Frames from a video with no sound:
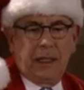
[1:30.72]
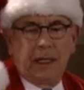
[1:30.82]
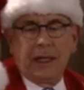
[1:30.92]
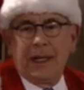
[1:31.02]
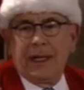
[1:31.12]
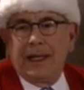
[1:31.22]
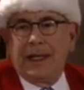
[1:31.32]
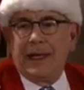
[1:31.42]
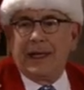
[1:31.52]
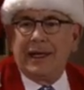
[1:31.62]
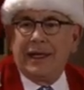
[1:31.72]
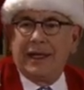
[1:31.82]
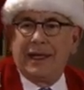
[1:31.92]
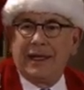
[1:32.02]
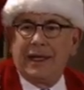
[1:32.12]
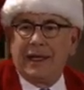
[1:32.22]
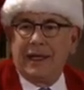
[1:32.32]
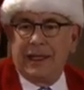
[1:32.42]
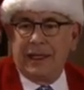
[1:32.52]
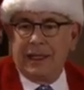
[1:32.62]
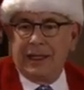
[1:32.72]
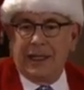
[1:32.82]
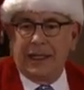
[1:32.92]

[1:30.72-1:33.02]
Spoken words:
This person isn't speaking.